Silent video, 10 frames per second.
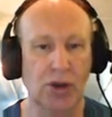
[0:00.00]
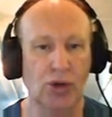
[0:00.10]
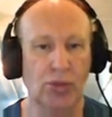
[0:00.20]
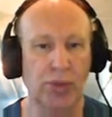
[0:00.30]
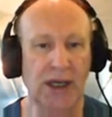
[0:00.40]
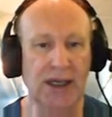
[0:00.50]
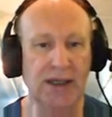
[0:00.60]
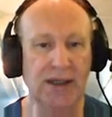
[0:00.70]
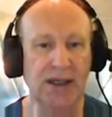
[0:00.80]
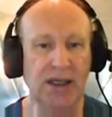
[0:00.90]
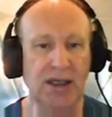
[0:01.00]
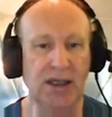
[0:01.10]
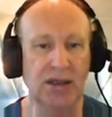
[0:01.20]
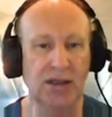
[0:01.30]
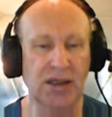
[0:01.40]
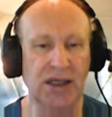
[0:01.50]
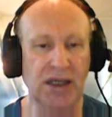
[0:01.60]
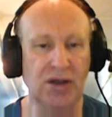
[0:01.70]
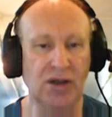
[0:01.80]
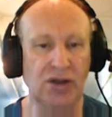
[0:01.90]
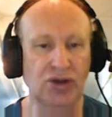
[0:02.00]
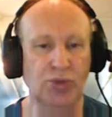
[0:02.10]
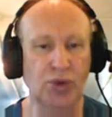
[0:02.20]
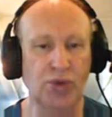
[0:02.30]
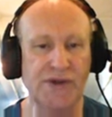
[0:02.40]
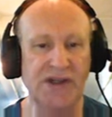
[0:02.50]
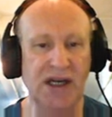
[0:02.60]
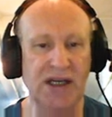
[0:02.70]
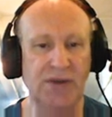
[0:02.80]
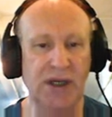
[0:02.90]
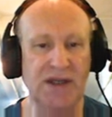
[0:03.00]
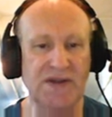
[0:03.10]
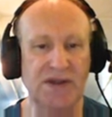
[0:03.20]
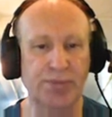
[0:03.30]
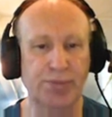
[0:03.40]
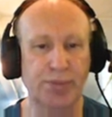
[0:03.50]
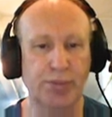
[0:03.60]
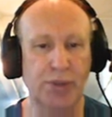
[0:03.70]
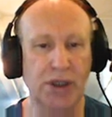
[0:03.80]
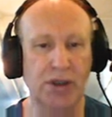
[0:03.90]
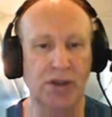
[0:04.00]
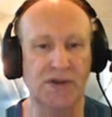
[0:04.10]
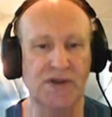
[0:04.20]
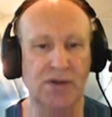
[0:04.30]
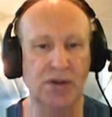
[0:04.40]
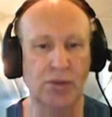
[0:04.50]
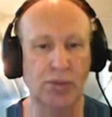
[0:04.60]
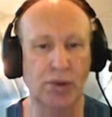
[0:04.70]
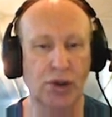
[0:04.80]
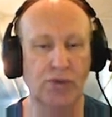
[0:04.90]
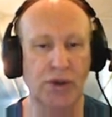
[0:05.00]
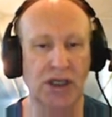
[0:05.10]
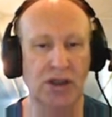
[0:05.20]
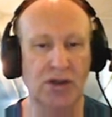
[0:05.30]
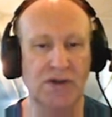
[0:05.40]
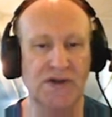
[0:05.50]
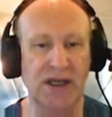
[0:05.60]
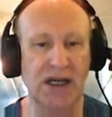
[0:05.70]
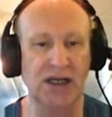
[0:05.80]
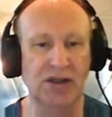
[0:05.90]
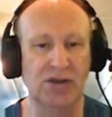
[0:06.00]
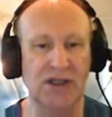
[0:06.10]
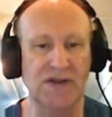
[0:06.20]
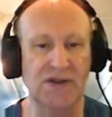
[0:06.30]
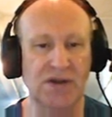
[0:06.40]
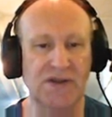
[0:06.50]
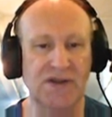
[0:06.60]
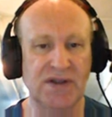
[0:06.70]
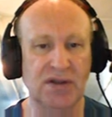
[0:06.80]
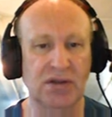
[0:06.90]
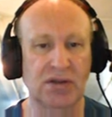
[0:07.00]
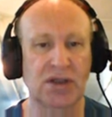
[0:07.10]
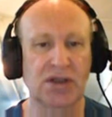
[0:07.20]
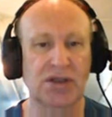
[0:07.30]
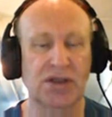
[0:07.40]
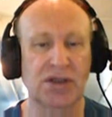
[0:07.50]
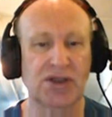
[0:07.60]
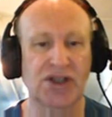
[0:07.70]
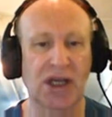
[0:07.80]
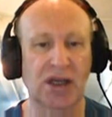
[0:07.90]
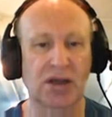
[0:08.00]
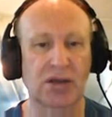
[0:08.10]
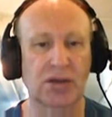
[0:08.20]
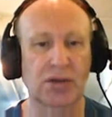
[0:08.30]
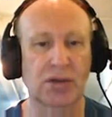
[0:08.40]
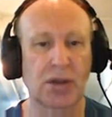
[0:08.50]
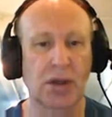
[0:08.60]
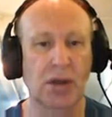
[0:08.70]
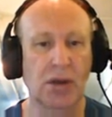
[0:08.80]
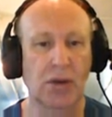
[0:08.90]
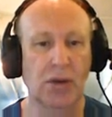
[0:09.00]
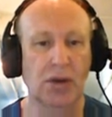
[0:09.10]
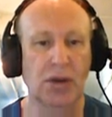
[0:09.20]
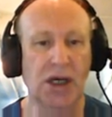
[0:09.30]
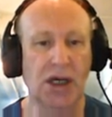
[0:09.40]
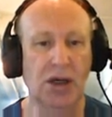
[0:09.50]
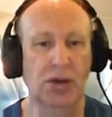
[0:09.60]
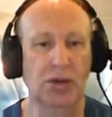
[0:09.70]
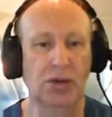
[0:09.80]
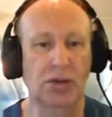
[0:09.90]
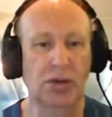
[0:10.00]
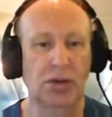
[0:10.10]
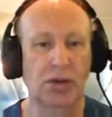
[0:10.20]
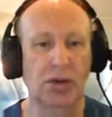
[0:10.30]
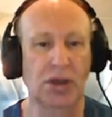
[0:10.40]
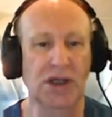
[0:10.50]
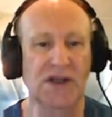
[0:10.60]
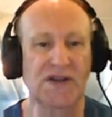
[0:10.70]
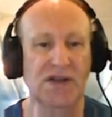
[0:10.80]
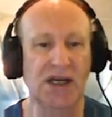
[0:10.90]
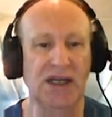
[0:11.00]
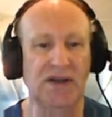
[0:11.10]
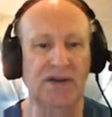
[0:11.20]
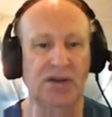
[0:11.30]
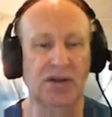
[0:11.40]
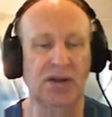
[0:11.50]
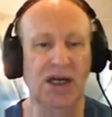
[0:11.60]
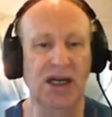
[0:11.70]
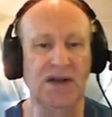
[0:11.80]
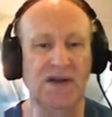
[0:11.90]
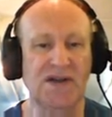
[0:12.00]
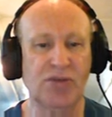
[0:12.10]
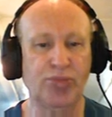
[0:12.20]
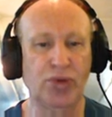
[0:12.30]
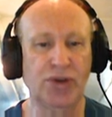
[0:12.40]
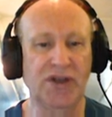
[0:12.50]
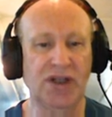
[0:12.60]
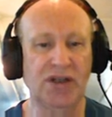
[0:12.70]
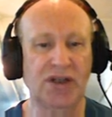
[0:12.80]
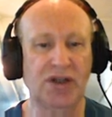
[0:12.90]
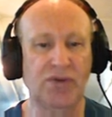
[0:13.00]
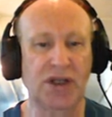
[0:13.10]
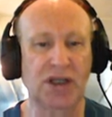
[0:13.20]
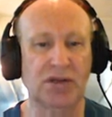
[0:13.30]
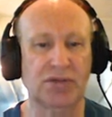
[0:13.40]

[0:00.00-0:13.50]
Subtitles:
Black king cannot move sideways because queen goes diagonally, so it's still check. Now look at this knight. Knight is supporting the queen,